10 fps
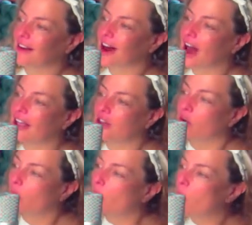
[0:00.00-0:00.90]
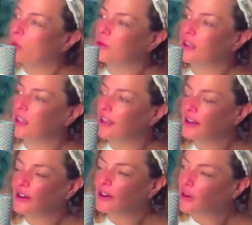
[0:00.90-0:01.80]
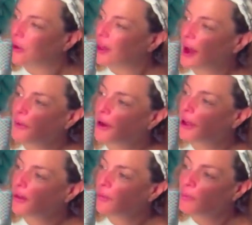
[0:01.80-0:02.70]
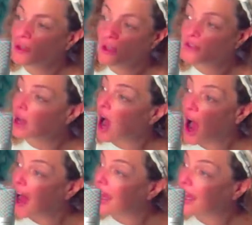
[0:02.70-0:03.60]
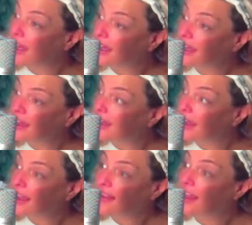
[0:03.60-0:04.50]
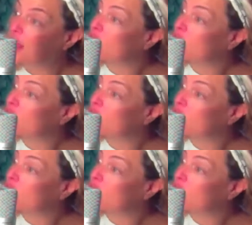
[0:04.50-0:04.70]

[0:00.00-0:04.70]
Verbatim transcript: I can only go that way because I can't get,